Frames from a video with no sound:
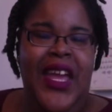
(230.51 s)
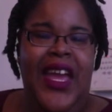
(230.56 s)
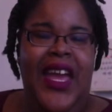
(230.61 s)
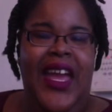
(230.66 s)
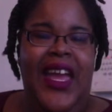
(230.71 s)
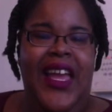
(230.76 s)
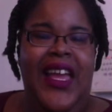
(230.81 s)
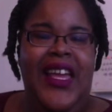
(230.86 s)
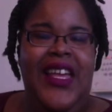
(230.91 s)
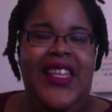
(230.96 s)

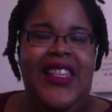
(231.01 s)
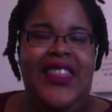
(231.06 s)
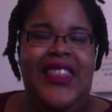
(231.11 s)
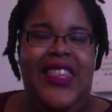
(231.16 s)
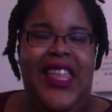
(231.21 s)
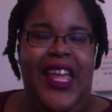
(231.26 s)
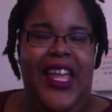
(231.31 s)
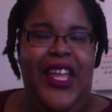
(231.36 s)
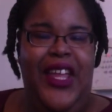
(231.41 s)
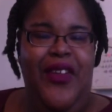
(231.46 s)
And
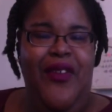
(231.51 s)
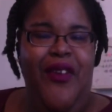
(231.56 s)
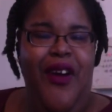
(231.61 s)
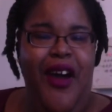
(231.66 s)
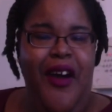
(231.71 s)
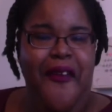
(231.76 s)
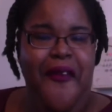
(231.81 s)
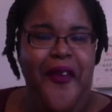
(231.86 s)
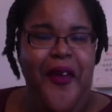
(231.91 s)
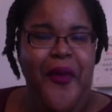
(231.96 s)
thank you
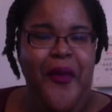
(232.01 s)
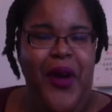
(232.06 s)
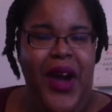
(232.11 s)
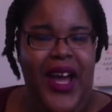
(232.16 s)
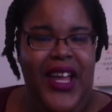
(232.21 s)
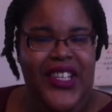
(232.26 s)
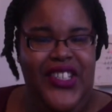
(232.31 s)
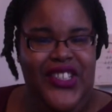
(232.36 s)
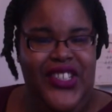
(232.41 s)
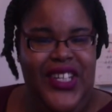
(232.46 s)
all for
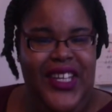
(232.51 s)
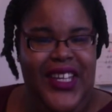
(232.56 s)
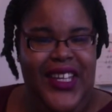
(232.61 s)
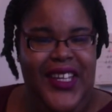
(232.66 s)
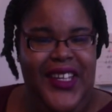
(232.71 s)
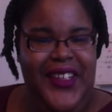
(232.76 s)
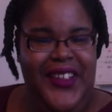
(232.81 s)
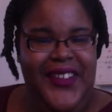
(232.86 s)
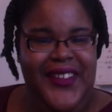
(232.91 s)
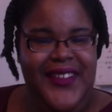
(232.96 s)

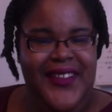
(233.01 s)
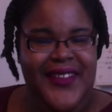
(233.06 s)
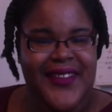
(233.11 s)
watching.